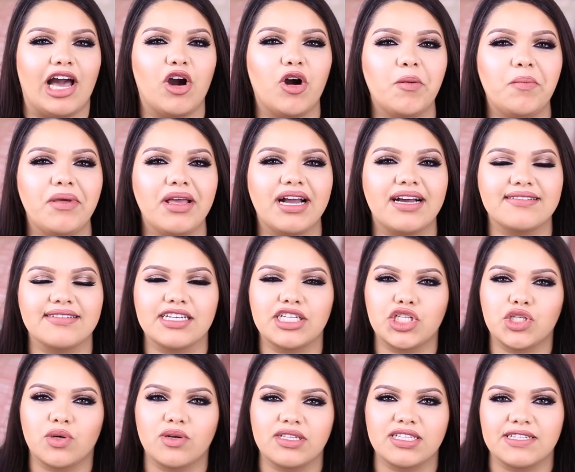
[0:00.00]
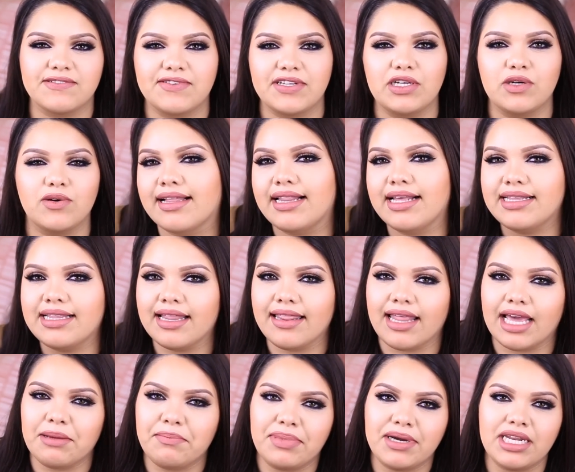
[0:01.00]
I hope you guys enjoyed this video. Click the
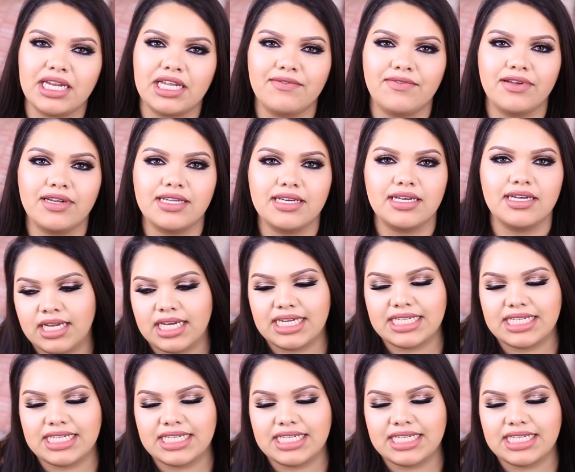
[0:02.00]
like button if you did.